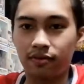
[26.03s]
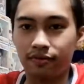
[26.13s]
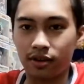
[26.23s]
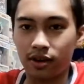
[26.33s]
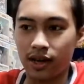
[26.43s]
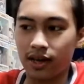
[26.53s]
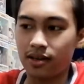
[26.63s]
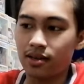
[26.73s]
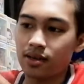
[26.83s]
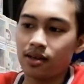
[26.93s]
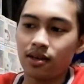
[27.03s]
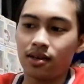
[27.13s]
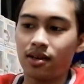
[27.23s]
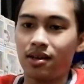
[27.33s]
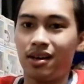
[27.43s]
for like
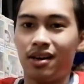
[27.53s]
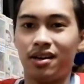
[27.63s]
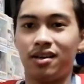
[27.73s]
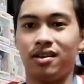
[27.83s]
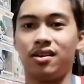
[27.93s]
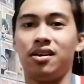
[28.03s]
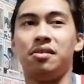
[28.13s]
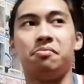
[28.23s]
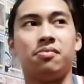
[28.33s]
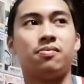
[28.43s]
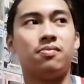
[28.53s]
uh, um,